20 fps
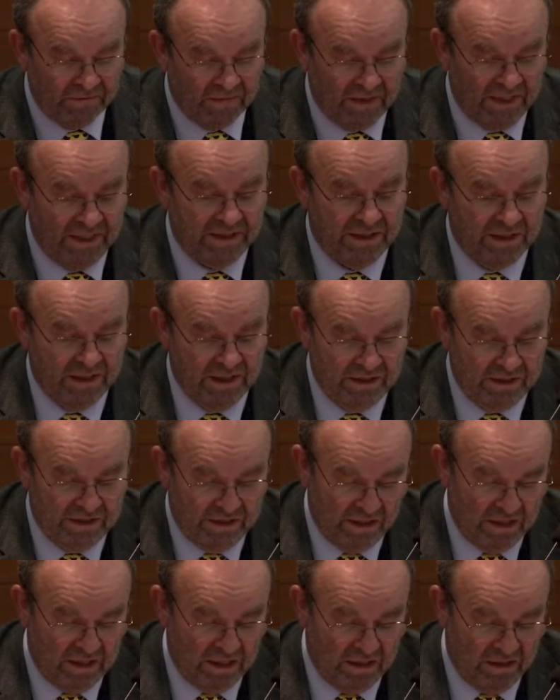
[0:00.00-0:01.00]
This
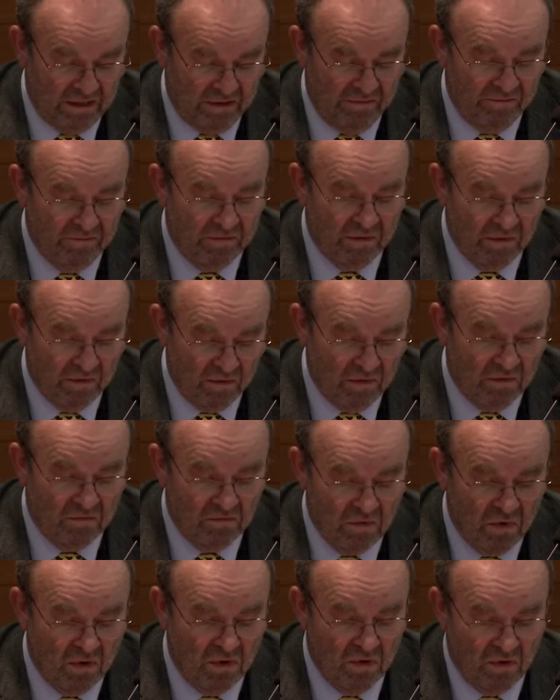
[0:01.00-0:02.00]
is
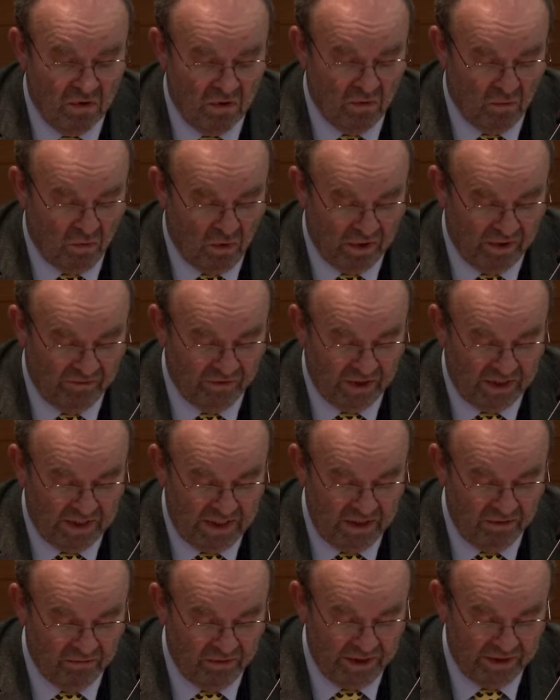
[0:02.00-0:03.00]
one of the
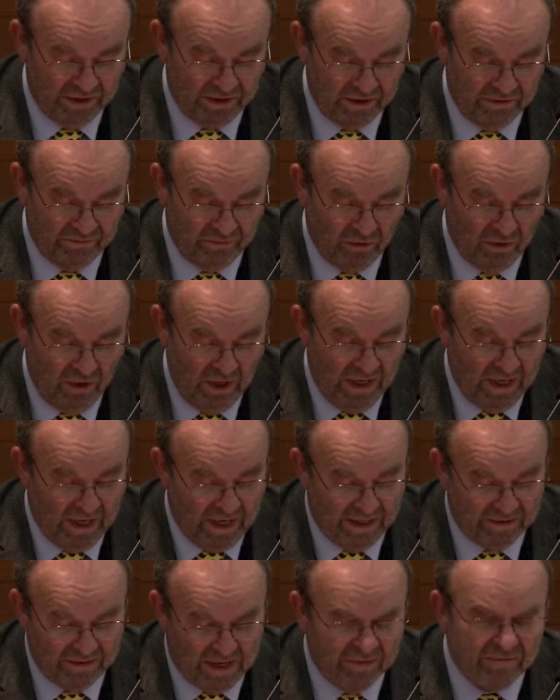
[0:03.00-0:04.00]
key reasons for,
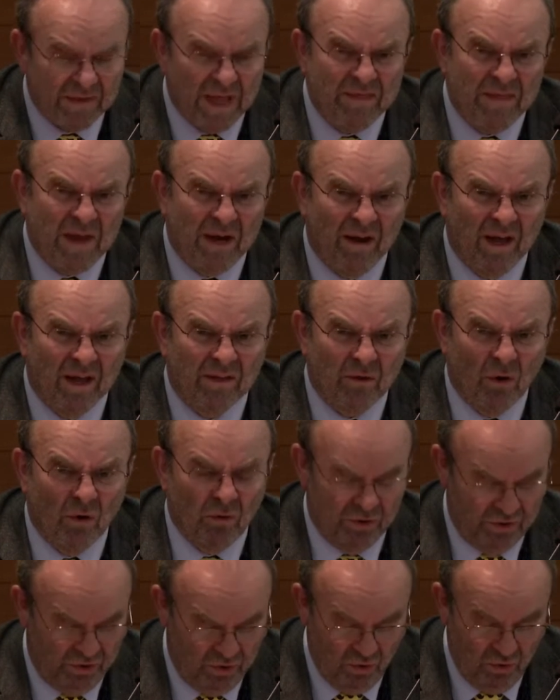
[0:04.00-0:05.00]
and then there are
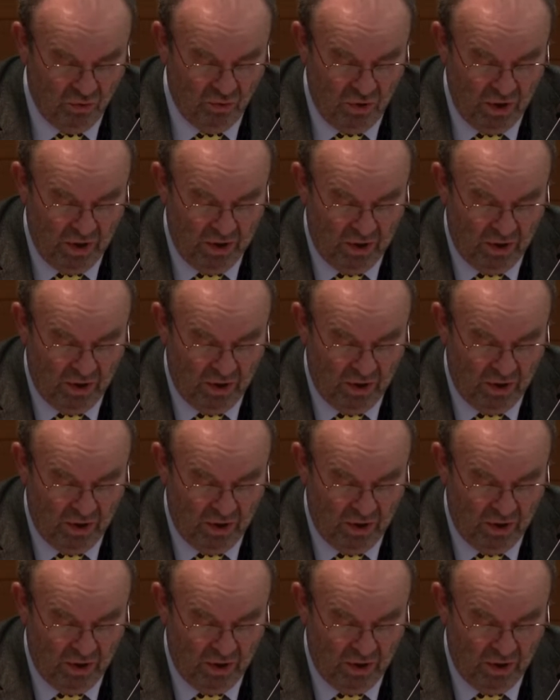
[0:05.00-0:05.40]
those who